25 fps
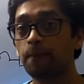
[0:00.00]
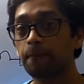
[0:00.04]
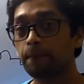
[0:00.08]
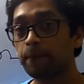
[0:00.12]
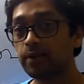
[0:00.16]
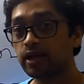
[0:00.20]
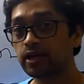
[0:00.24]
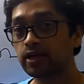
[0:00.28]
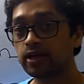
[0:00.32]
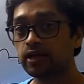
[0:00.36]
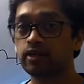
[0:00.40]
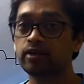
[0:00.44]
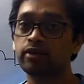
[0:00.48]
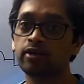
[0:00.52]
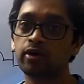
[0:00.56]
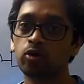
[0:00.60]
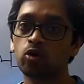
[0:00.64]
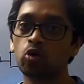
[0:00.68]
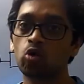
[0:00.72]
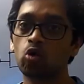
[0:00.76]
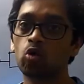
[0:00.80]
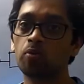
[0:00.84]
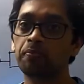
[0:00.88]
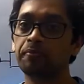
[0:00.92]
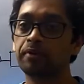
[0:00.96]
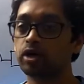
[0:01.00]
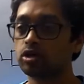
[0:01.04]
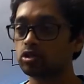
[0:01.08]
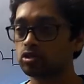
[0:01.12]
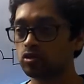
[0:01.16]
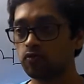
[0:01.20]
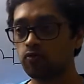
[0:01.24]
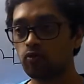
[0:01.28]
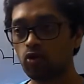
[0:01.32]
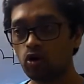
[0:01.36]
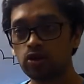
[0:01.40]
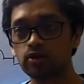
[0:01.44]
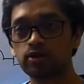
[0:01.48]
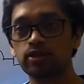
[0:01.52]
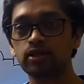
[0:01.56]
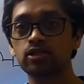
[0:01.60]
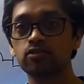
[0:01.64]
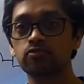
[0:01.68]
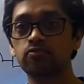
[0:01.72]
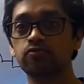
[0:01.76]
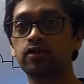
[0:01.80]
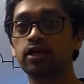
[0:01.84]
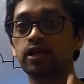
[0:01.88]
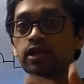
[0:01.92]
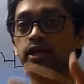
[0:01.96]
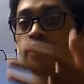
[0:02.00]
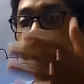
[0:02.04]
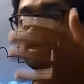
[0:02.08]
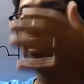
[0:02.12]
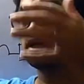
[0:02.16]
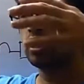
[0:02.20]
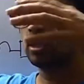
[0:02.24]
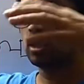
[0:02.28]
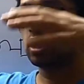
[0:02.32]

bring in your home, because of all this weight,